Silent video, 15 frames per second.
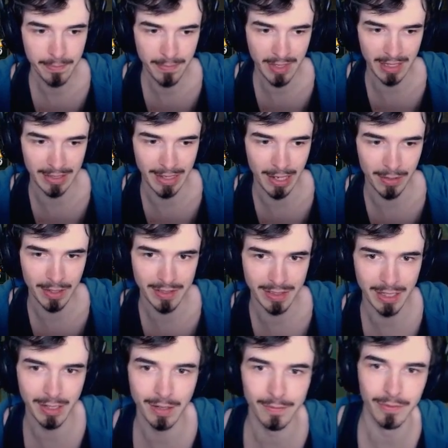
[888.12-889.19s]
Now they're
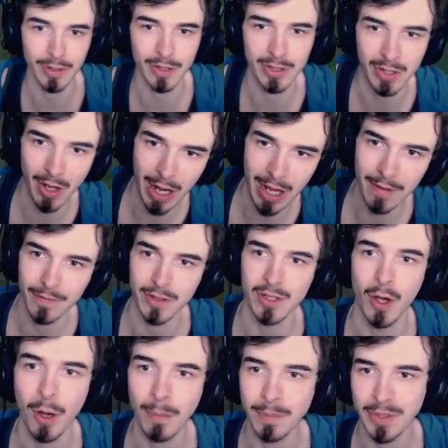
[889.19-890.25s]
setting up for a dive
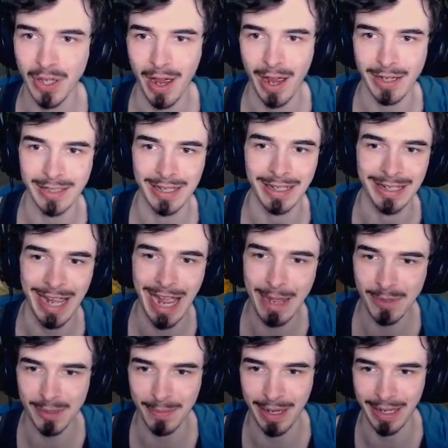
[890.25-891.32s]
topside here.
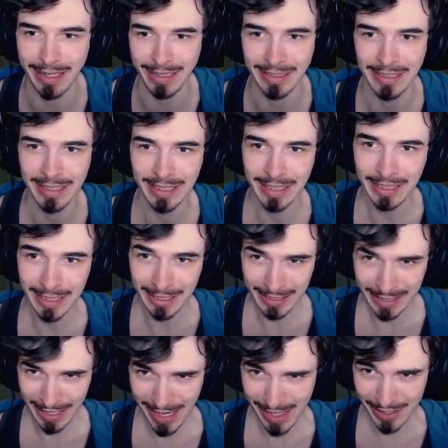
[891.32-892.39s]
Caps, mate.
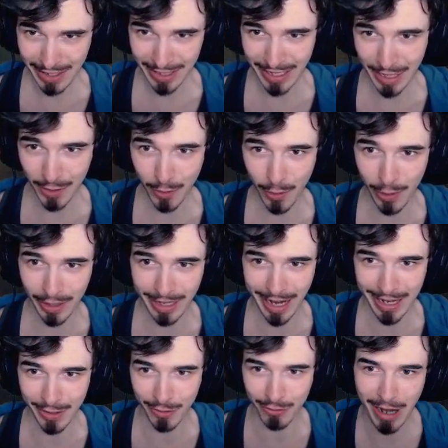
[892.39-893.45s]
He's going to get caught
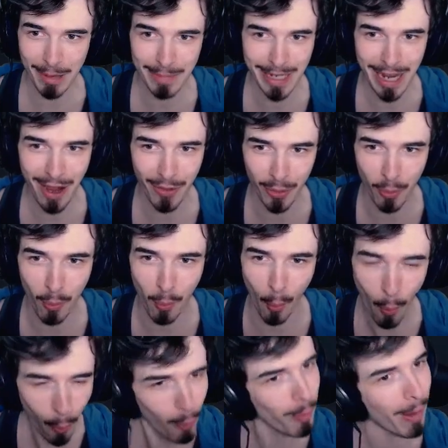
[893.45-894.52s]
again. Grabbed out of the
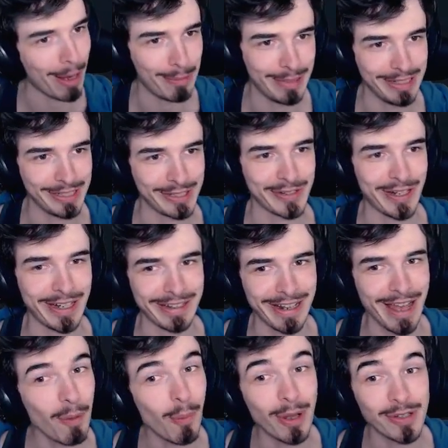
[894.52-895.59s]
wall by Blitzcrank.
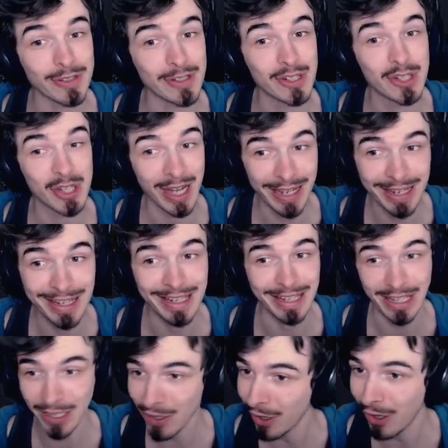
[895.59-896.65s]
That one's cheeky.
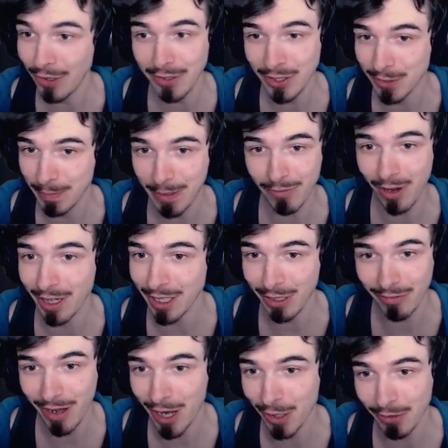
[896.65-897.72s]
You can't just be running
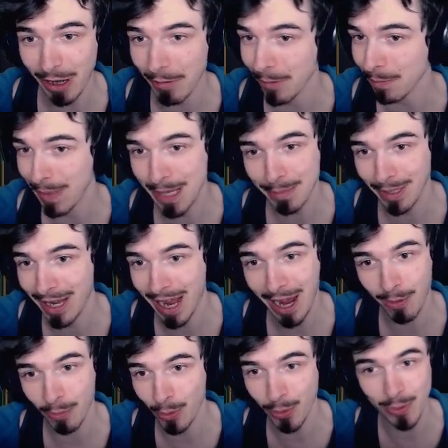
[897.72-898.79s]
around grabbing people
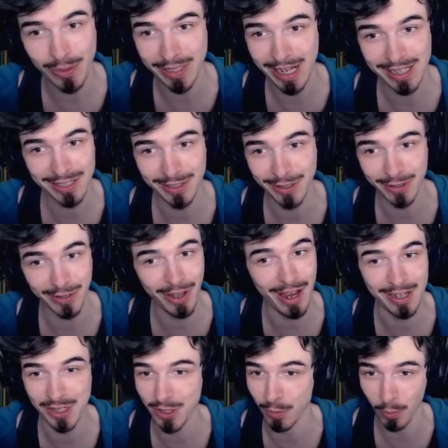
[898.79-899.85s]
out of walls. That's not
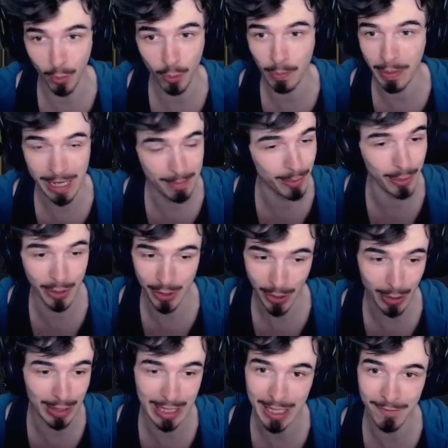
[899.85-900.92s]
nice. The wall people, you
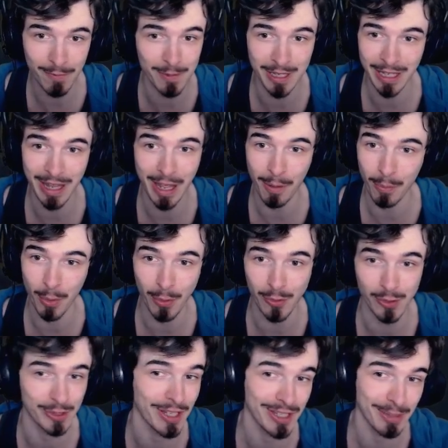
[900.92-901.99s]
got to leave them to their
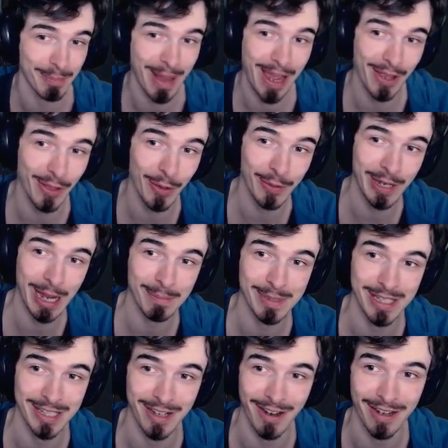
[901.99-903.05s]
walls. Doesn't matter though.
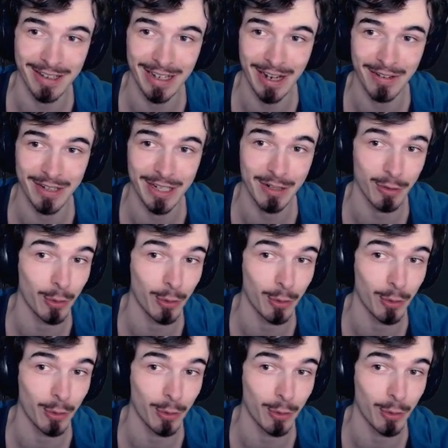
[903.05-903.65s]
Caps is going down here.